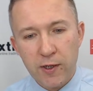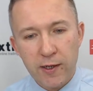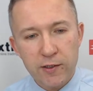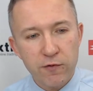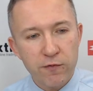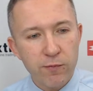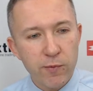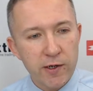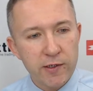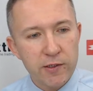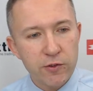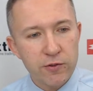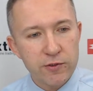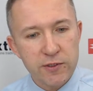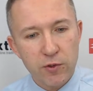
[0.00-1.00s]
kind of market
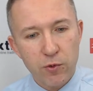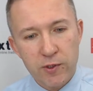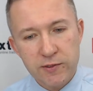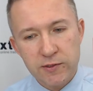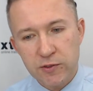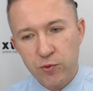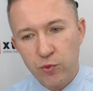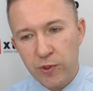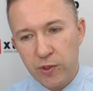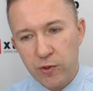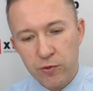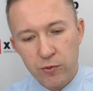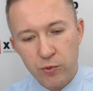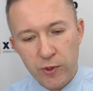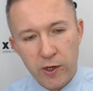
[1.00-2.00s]
consequences
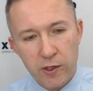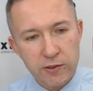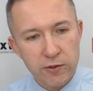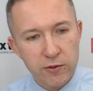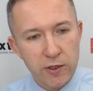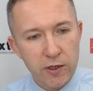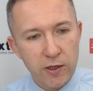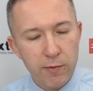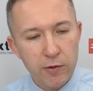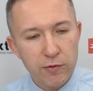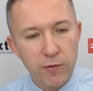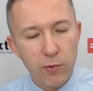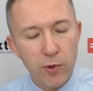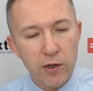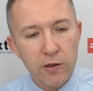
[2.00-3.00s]
we are talking about?
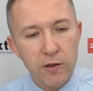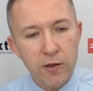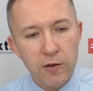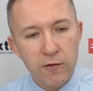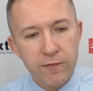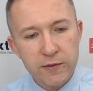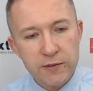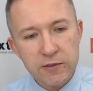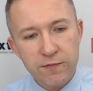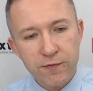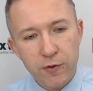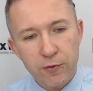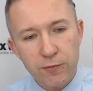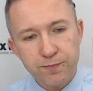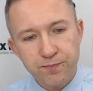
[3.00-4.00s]
Well, first of
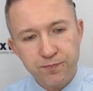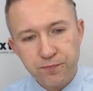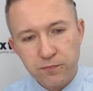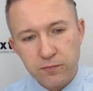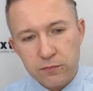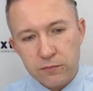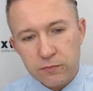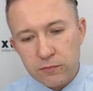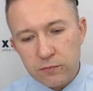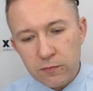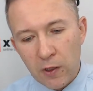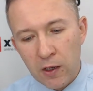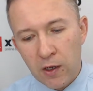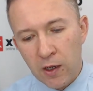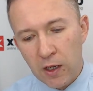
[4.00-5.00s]
all,
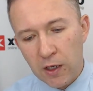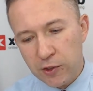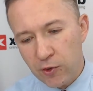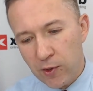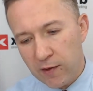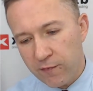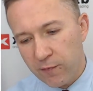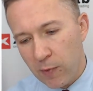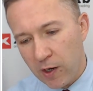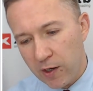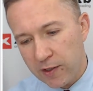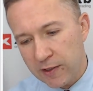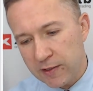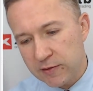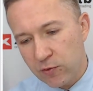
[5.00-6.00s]
you have
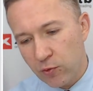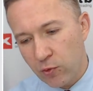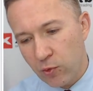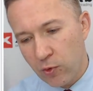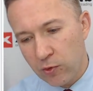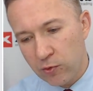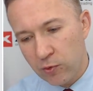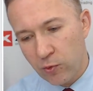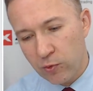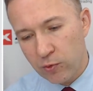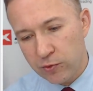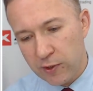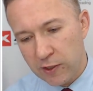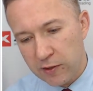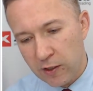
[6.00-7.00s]
markets
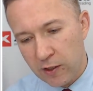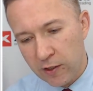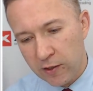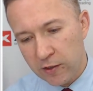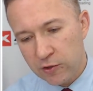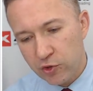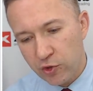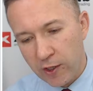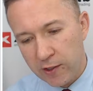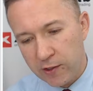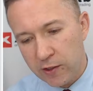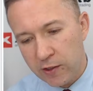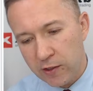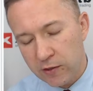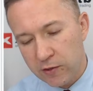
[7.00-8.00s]
that are
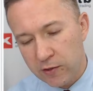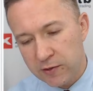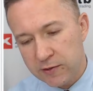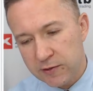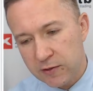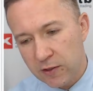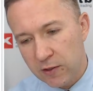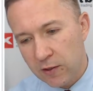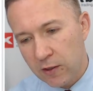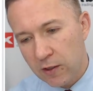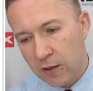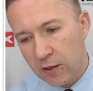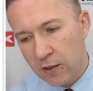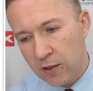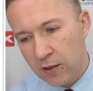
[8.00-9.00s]
tracking this
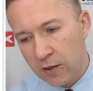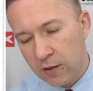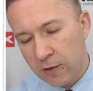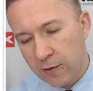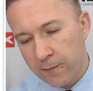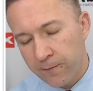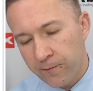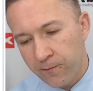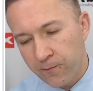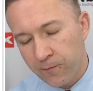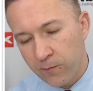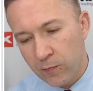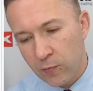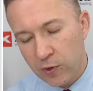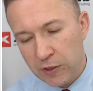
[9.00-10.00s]

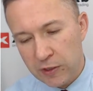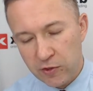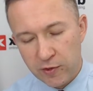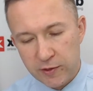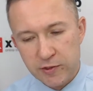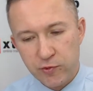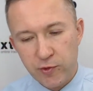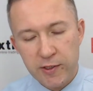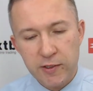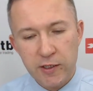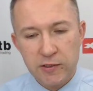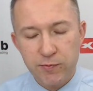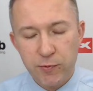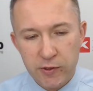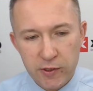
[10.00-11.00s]
interest rate
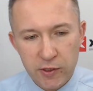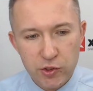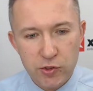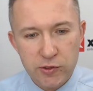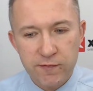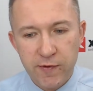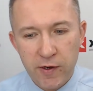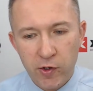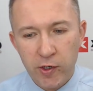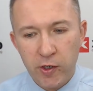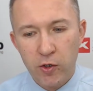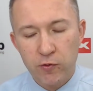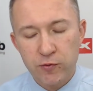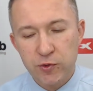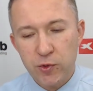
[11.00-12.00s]
expectations very
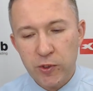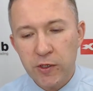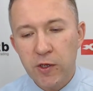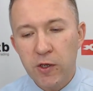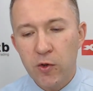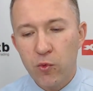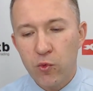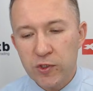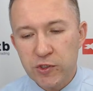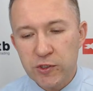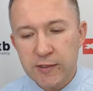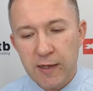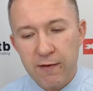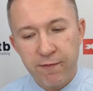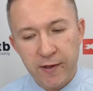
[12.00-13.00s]
closely, which
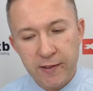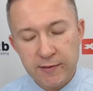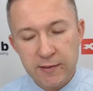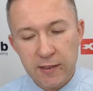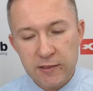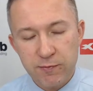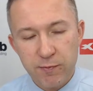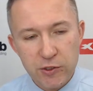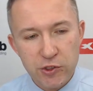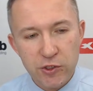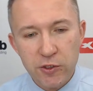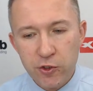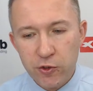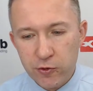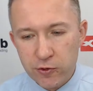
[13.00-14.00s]
is FX, especially
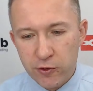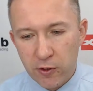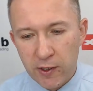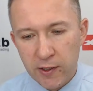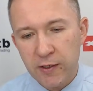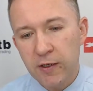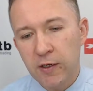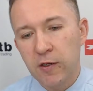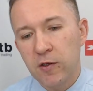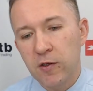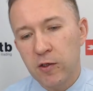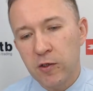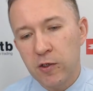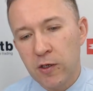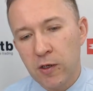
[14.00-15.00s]
euro dollar.
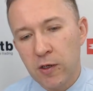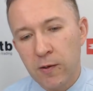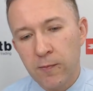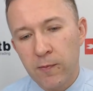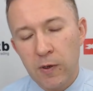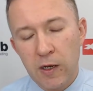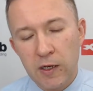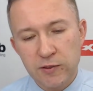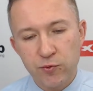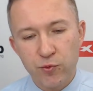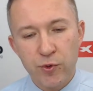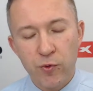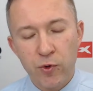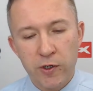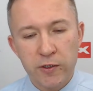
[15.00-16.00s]
As we
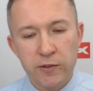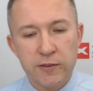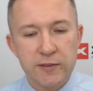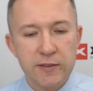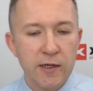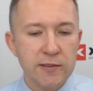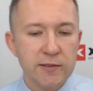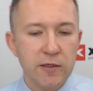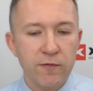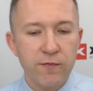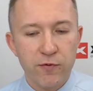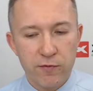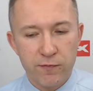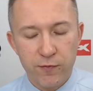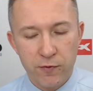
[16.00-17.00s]
were discussing
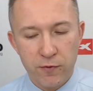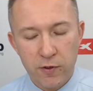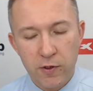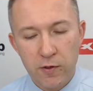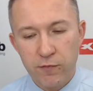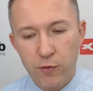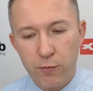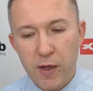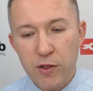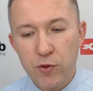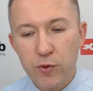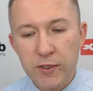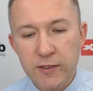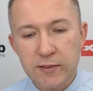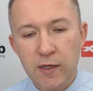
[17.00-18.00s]
for many
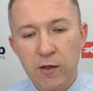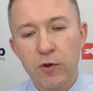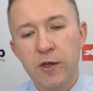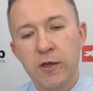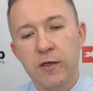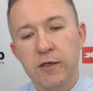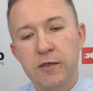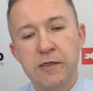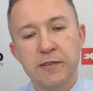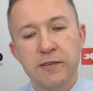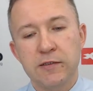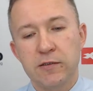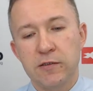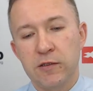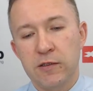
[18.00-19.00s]
weeks now,
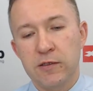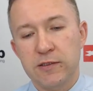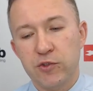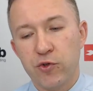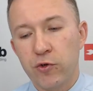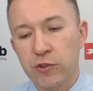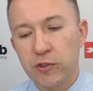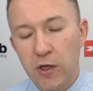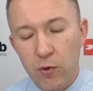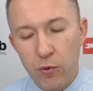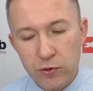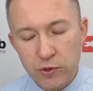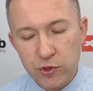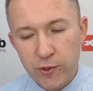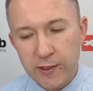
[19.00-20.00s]
is in a strong
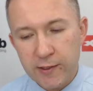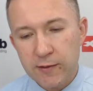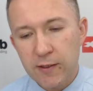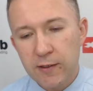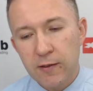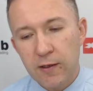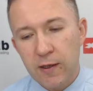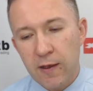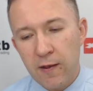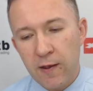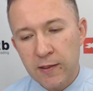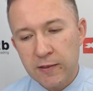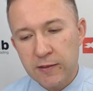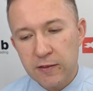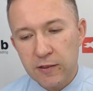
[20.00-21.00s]
downward trend.
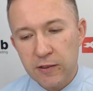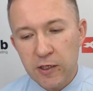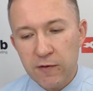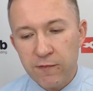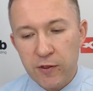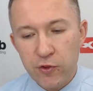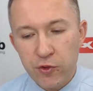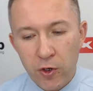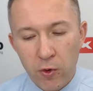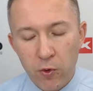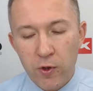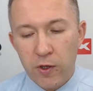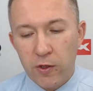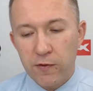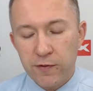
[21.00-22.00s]
And even though
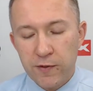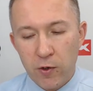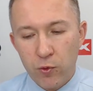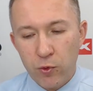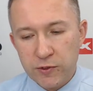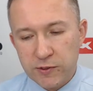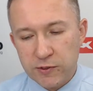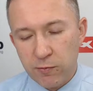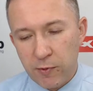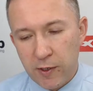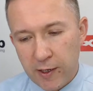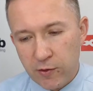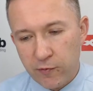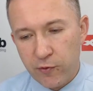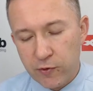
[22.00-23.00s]
there was some
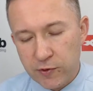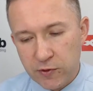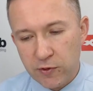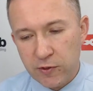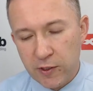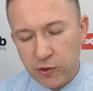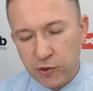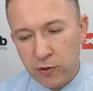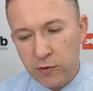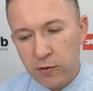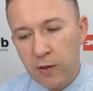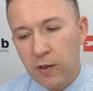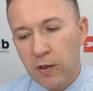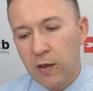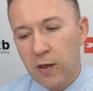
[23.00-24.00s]
kind of consolidation
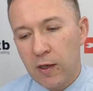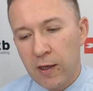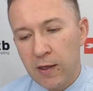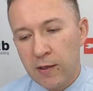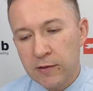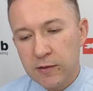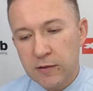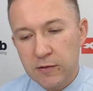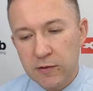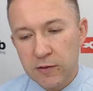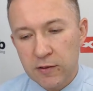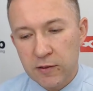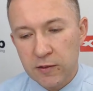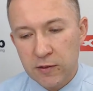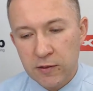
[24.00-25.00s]
and
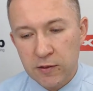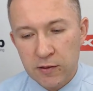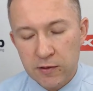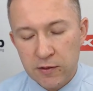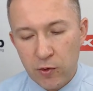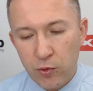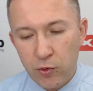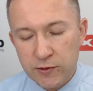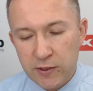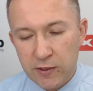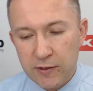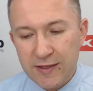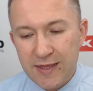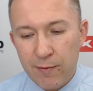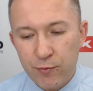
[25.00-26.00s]
there was an
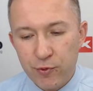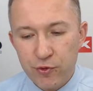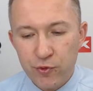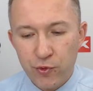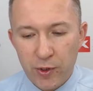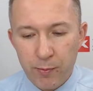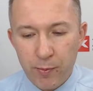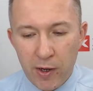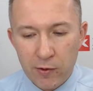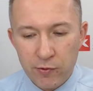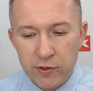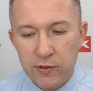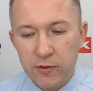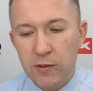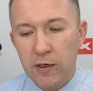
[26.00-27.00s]
attempt to
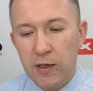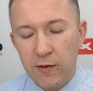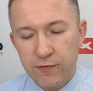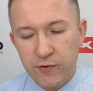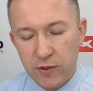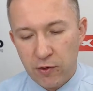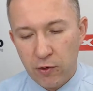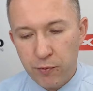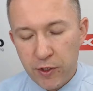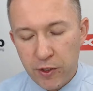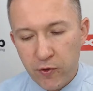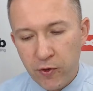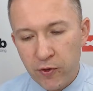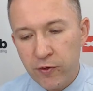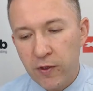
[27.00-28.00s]
rebound after
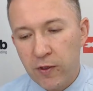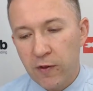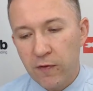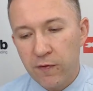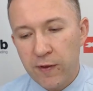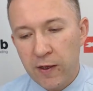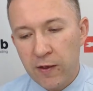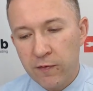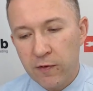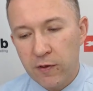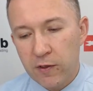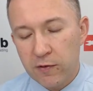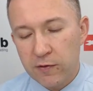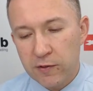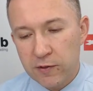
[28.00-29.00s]
Omicron, then
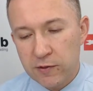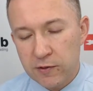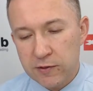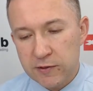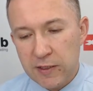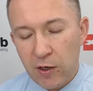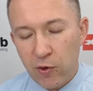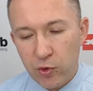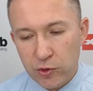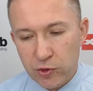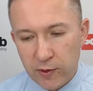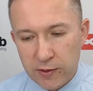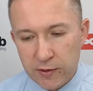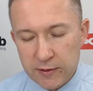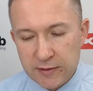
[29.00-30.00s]
this downward
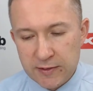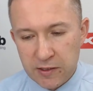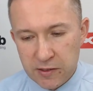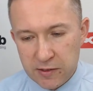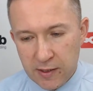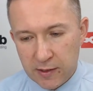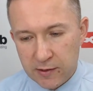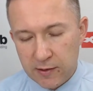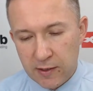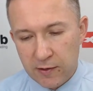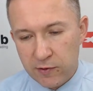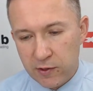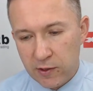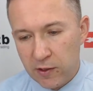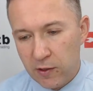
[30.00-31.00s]
trend is intact, and
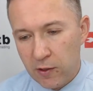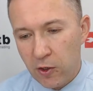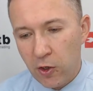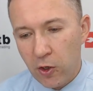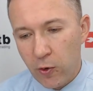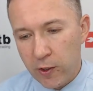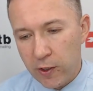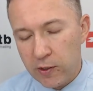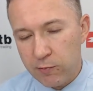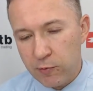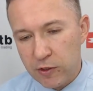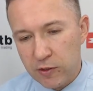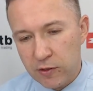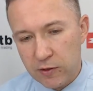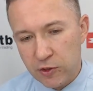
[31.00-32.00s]
the lower
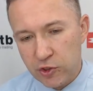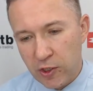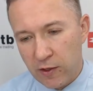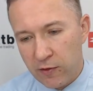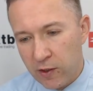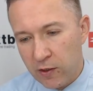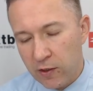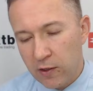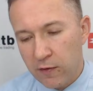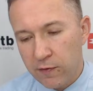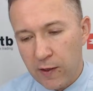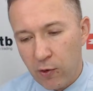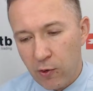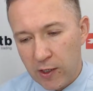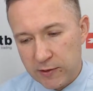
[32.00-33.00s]
limit in the channel
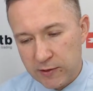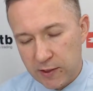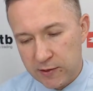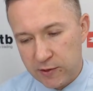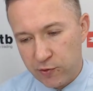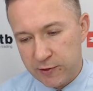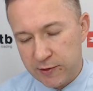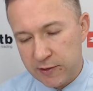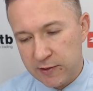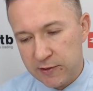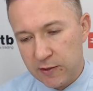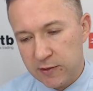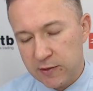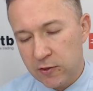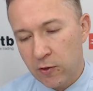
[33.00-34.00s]
now acts as a
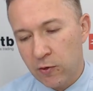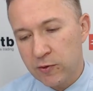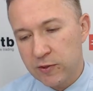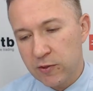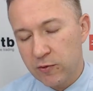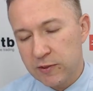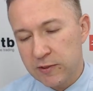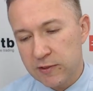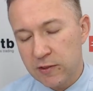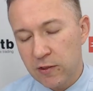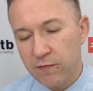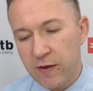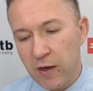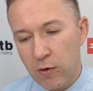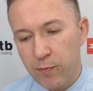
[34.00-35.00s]
resistance. So it's still
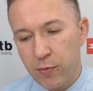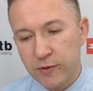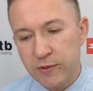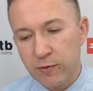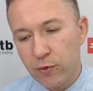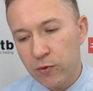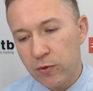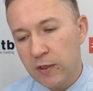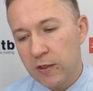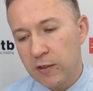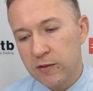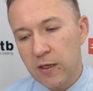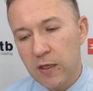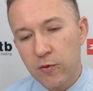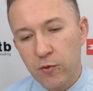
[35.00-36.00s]
very possible
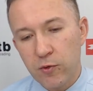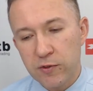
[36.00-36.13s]
that